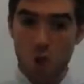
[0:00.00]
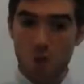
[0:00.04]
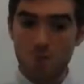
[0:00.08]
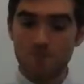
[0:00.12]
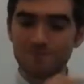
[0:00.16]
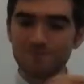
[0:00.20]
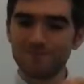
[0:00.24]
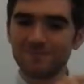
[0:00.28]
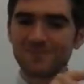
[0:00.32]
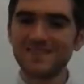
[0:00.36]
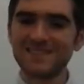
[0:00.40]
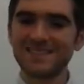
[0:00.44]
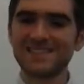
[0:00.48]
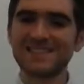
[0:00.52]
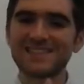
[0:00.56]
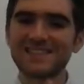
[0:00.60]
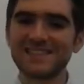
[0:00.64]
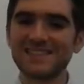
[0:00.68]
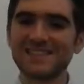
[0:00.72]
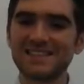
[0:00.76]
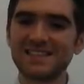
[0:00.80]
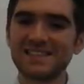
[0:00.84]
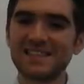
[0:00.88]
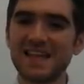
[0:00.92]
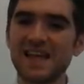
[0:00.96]
is our
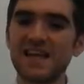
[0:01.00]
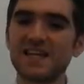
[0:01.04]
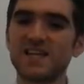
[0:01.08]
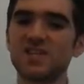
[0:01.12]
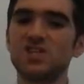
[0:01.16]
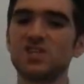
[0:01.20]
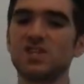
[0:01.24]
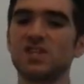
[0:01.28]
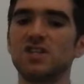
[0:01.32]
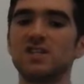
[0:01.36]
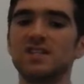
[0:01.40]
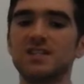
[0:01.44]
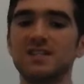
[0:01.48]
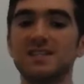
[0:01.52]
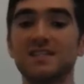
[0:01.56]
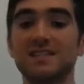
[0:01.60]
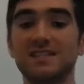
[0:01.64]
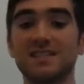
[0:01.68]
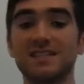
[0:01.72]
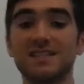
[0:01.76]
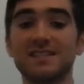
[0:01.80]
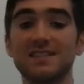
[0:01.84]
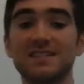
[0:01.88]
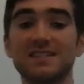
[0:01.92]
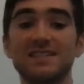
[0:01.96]
figures
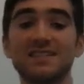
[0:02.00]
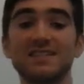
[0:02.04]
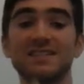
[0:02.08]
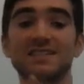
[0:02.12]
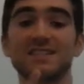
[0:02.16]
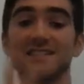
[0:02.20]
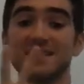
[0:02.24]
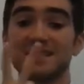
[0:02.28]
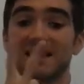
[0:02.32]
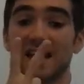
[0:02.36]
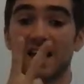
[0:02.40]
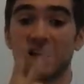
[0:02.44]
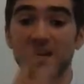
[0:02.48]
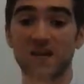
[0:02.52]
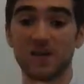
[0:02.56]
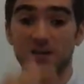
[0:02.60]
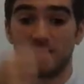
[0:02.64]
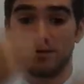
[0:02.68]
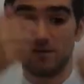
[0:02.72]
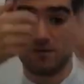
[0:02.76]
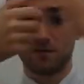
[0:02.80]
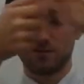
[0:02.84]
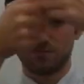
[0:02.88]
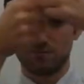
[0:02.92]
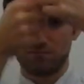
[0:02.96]
submitted to the court.
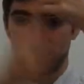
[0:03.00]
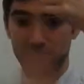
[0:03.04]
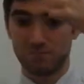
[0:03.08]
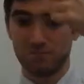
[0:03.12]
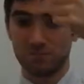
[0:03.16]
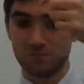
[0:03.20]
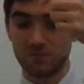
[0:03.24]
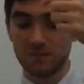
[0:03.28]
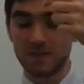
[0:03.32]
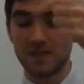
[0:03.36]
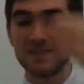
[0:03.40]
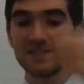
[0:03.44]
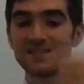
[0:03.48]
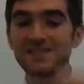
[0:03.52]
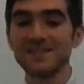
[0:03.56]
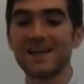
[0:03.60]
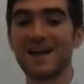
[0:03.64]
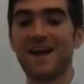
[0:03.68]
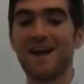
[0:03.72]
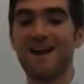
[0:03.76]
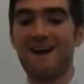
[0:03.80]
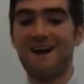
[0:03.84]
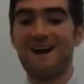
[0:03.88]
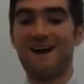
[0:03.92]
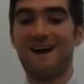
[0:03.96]
And the
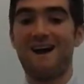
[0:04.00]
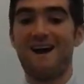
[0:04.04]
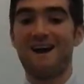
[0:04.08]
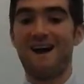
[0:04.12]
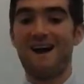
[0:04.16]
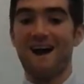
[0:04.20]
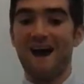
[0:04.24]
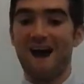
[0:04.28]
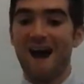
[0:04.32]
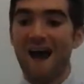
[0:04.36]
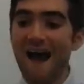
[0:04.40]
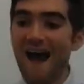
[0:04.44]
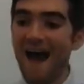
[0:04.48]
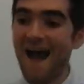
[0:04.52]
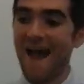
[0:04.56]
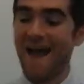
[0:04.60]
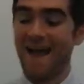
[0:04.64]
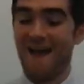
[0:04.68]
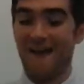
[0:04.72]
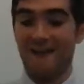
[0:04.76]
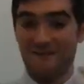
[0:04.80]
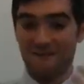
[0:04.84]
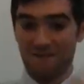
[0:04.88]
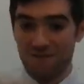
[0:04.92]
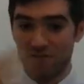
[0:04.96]
third column
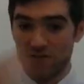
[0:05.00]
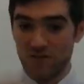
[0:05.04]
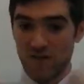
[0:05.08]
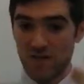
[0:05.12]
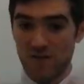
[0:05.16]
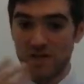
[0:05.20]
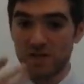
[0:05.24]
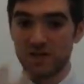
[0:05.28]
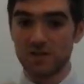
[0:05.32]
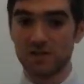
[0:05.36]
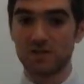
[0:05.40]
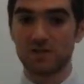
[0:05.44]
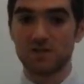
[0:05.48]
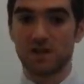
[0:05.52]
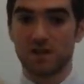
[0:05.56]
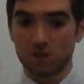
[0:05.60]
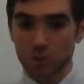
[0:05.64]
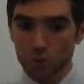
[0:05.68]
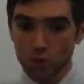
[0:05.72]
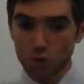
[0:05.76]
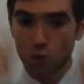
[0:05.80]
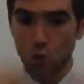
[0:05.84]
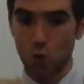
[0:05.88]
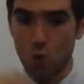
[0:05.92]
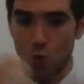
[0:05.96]
is the cost you've
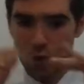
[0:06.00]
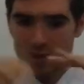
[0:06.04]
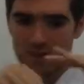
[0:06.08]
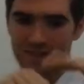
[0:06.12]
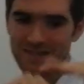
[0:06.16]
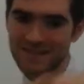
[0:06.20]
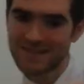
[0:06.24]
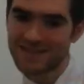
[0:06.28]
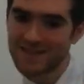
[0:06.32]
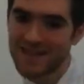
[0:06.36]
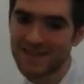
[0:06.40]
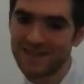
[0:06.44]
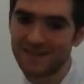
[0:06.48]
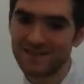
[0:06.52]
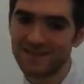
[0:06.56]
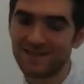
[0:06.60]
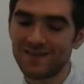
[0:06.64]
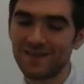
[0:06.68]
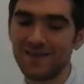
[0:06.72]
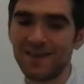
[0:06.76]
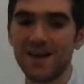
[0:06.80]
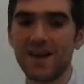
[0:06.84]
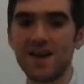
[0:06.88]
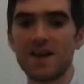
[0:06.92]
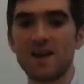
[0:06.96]
incurred so
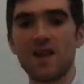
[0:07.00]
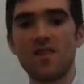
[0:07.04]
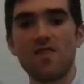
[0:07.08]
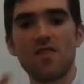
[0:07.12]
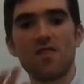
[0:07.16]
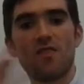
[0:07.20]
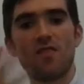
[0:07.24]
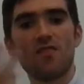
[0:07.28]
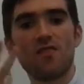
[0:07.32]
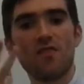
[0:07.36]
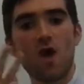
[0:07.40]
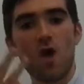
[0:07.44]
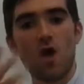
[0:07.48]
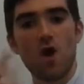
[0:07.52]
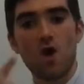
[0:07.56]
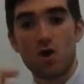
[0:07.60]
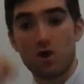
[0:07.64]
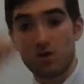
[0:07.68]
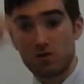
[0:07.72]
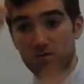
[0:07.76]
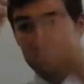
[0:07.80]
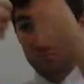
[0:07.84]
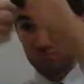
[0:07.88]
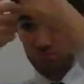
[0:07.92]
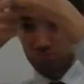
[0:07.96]
far. And
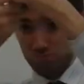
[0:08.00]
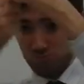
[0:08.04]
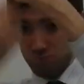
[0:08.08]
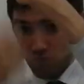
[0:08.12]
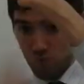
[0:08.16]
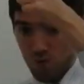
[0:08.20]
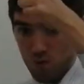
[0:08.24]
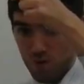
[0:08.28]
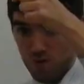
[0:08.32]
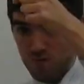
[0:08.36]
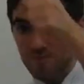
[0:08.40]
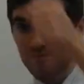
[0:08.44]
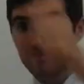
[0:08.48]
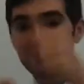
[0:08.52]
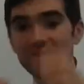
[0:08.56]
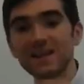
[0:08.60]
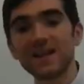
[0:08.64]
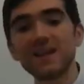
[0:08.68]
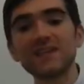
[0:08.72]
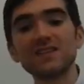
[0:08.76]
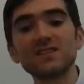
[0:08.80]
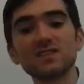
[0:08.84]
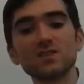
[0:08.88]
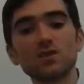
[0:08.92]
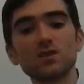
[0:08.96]
that report
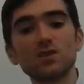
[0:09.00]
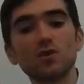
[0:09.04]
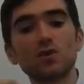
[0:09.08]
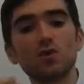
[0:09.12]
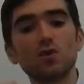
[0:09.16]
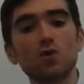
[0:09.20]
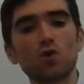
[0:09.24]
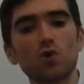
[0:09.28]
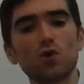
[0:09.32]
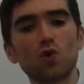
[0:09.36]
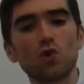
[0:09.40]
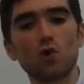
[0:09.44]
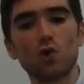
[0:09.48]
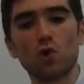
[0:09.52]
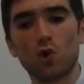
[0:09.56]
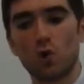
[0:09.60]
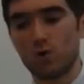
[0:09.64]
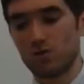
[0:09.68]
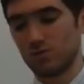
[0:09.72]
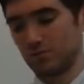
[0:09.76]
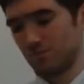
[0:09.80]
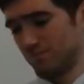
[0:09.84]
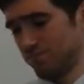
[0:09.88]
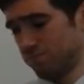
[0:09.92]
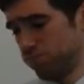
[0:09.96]
is run
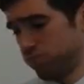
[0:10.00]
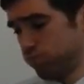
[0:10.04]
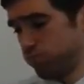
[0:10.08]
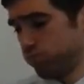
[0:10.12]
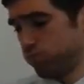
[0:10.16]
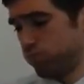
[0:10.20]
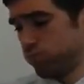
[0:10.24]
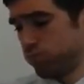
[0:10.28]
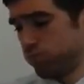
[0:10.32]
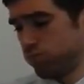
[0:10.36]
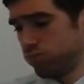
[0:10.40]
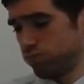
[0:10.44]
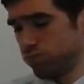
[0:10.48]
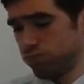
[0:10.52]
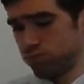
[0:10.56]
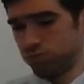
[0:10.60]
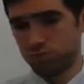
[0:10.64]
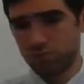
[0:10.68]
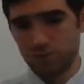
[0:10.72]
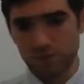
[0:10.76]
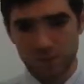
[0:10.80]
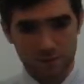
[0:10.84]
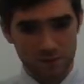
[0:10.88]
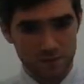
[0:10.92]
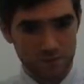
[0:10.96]
live at all
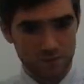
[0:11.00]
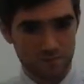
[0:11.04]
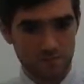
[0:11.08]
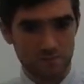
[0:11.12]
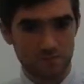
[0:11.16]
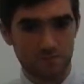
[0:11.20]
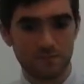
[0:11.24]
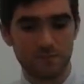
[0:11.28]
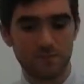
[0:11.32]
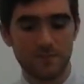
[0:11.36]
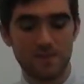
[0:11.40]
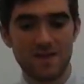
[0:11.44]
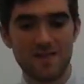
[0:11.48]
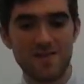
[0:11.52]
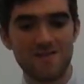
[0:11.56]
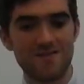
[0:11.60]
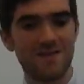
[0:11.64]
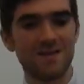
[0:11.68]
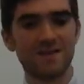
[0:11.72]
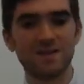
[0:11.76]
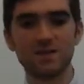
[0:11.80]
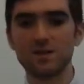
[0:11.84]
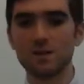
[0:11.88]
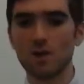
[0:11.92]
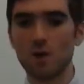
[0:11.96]
time. You can
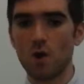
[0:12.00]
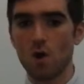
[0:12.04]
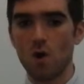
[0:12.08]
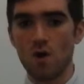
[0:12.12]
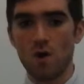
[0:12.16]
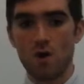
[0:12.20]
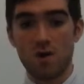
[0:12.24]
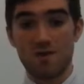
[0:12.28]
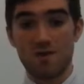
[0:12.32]
run it